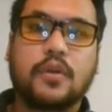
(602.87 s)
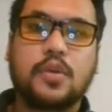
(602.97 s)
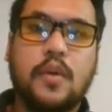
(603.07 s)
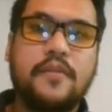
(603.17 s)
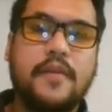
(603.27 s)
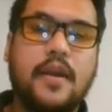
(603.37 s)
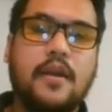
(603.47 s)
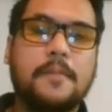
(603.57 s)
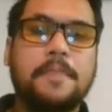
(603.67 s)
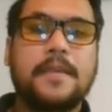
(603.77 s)
a toy
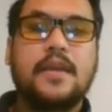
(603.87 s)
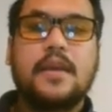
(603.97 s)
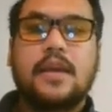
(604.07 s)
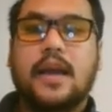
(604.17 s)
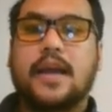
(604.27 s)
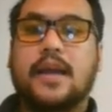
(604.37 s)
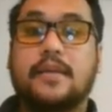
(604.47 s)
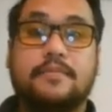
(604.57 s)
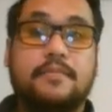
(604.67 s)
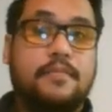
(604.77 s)
fair,
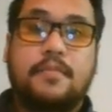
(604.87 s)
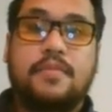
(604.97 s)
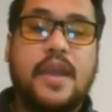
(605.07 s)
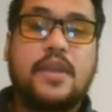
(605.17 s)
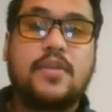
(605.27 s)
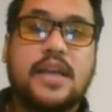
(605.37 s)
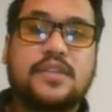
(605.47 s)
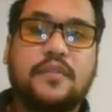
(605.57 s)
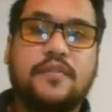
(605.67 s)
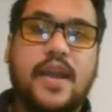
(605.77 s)
uh, thank you
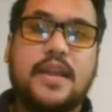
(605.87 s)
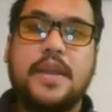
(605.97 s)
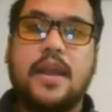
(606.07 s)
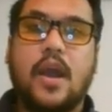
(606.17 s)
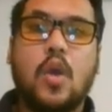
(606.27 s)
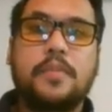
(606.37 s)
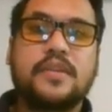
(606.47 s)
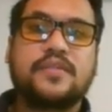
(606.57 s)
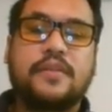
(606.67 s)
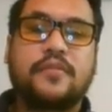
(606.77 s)
guys for finding me, and I hope
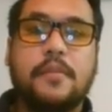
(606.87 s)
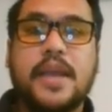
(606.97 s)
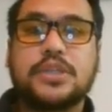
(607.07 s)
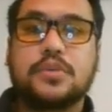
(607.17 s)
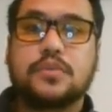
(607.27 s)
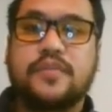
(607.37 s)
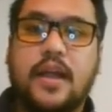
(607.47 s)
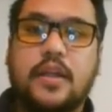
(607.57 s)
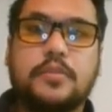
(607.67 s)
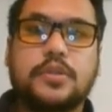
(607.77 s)
this information was
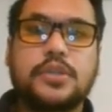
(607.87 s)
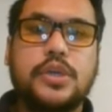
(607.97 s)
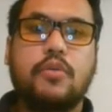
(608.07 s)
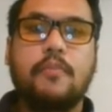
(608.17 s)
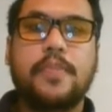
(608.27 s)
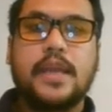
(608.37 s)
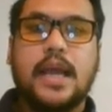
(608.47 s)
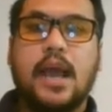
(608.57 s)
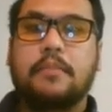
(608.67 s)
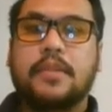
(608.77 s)
valuable to you.
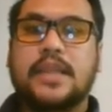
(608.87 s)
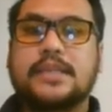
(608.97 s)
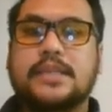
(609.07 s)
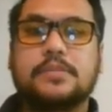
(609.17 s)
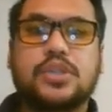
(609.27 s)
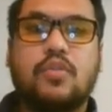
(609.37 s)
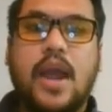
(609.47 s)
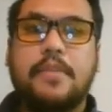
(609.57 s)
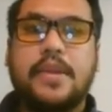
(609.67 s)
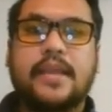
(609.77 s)
Uh, please
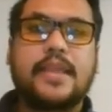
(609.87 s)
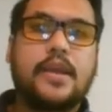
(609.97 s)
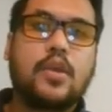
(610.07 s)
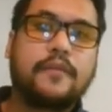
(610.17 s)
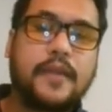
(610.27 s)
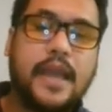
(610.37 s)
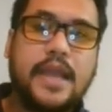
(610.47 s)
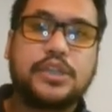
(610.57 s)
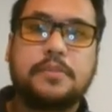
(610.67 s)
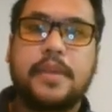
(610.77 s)
subscribe and hit that
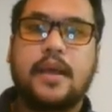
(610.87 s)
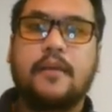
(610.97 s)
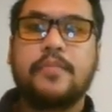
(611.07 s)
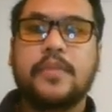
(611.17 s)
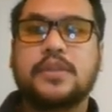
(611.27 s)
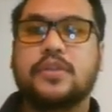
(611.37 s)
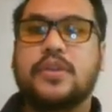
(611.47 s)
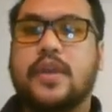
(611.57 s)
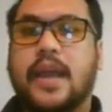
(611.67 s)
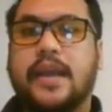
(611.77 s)
notification bell so
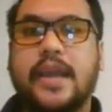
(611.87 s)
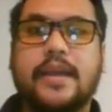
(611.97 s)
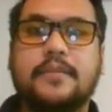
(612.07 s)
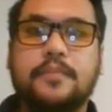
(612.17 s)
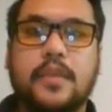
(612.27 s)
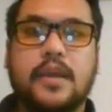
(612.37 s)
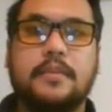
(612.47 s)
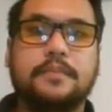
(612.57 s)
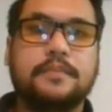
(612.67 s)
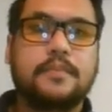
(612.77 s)
you kind of get
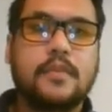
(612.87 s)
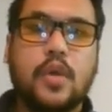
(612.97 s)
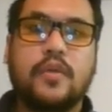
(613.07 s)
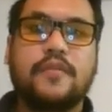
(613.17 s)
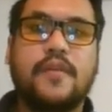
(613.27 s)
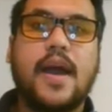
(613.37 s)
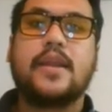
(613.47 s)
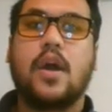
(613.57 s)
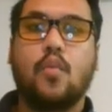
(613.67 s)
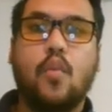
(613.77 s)
um, notified
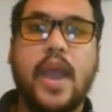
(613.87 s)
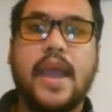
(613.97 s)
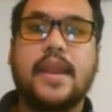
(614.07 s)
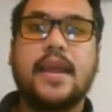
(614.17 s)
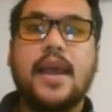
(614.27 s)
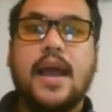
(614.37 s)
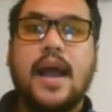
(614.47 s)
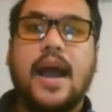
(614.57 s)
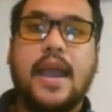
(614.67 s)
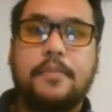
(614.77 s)
on when
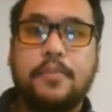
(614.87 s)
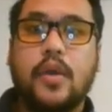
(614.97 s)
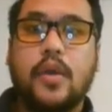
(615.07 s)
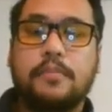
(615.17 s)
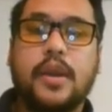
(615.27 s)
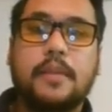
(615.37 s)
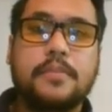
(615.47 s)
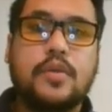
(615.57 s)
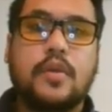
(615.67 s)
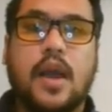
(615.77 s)
I go and put up
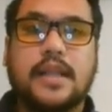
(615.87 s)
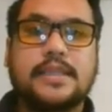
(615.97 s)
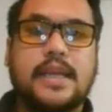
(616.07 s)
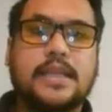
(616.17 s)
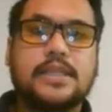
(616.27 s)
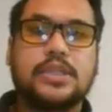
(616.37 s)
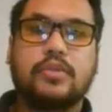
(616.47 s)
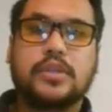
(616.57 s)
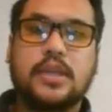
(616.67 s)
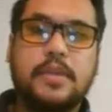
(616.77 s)
new content. So
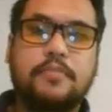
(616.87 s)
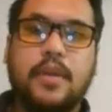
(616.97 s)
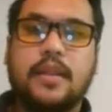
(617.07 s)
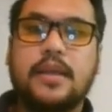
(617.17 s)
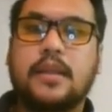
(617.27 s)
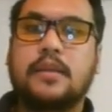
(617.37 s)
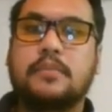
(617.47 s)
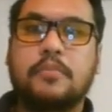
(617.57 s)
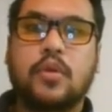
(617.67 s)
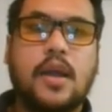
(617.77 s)
there's going to be probably a little
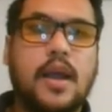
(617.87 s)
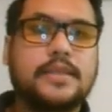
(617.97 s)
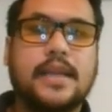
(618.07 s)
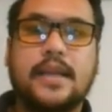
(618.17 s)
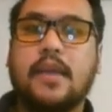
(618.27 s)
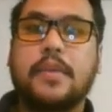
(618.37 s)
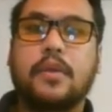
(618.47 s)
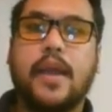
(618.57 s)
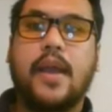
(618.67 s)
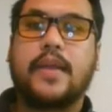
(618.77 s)
bit more content coming
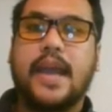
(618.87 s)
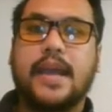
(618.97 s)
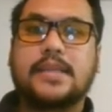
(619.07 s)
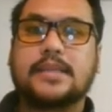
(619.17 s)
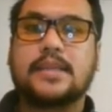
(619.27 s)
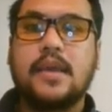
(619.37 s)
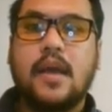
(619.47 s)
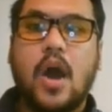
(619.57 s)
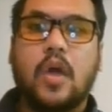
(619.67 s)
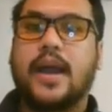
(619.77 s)
around as
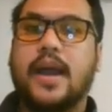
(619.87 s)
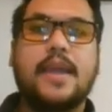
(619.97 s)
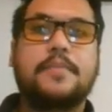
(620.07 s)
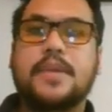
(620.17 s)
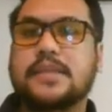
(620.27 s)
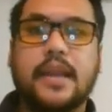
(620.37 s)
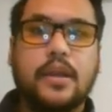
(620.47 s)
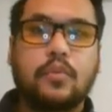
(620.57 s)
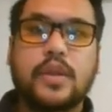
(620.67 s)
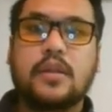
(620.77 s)
all the hype is
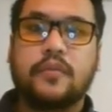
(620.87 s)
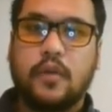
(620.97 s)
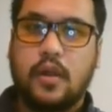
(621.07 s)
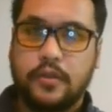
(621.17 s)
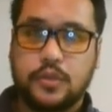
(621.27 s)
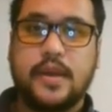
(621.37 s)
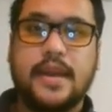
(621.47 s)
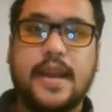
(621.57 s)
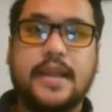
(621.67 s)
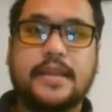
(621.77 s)
getting real for all the
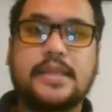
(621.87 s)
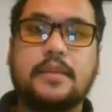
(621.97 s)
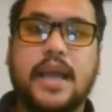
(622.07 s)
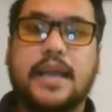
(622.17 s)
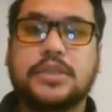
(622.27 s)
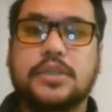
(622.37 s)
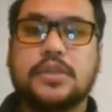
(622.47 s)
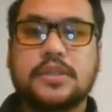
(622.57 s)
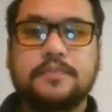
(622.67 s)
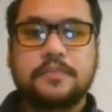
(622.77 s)
2019
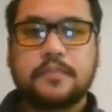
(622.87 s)
blasters.